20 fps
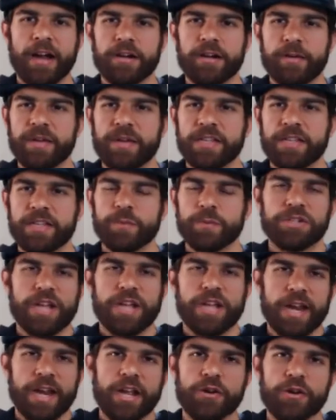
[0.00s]
is, which kind of
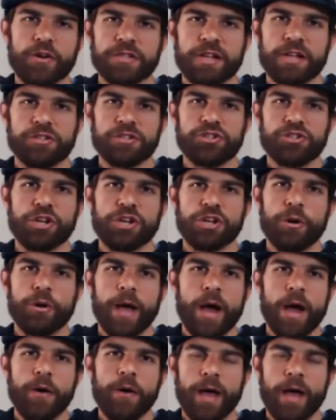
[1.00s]
goes on to show
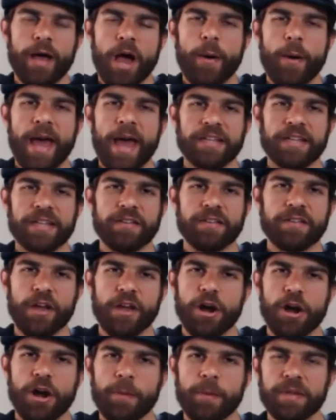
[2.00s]
how active they
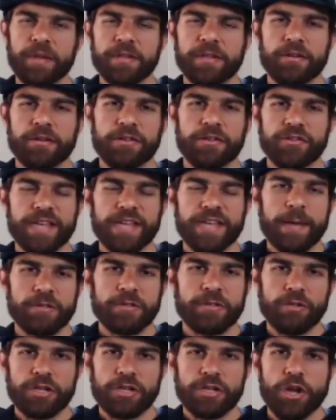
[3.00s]
are. But there's
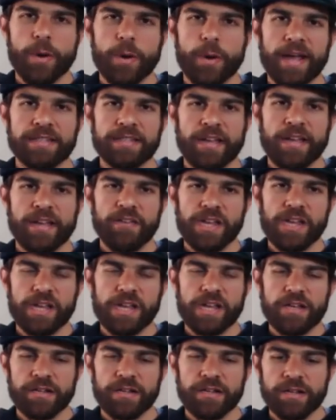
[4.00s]
absolutely no activity. And
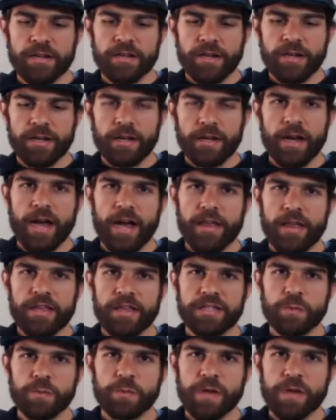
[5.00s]

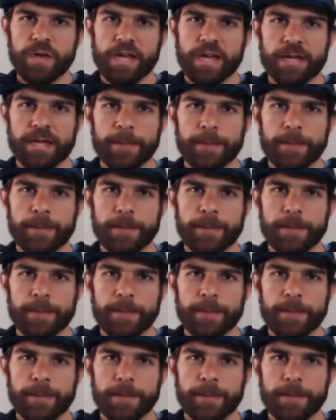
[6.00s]
this week,